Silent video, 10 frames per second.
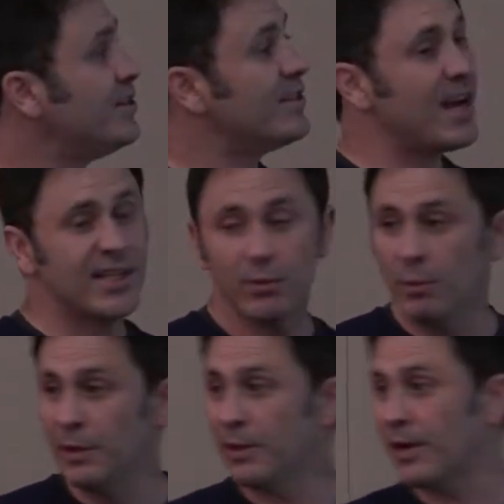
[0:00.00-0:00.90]
is actually what
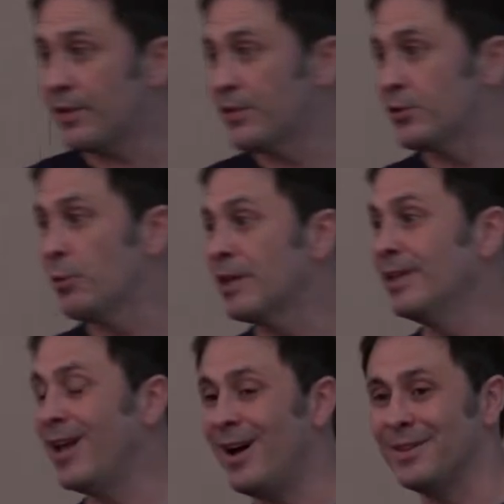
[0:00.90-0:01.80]
we look at, the squiggly
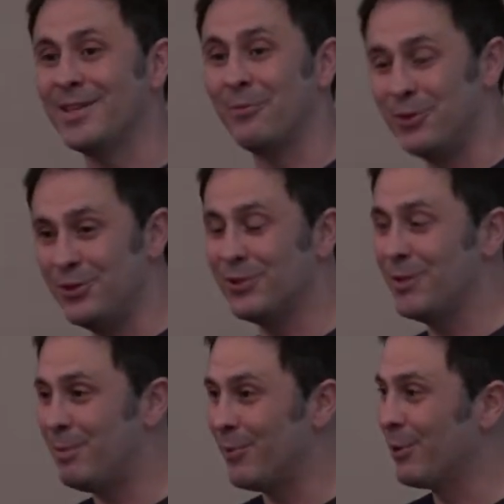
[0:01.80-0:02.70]
lines, that when you
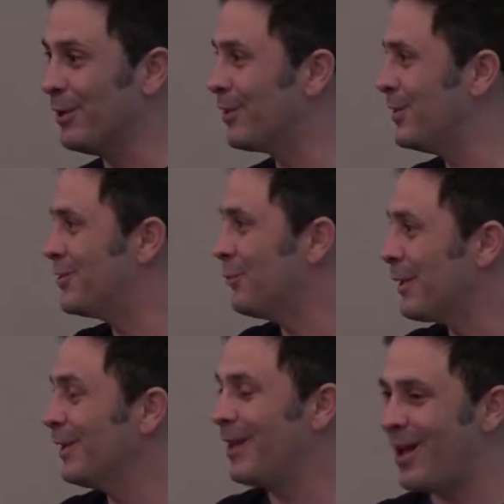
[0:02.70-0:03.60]
sleep here, we're going to look at these
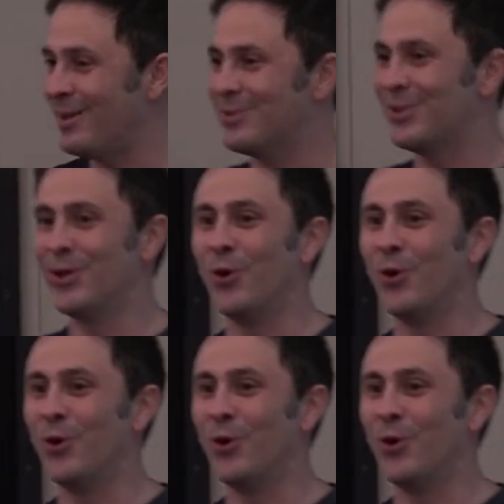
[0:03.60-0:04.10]
squiggly lines to know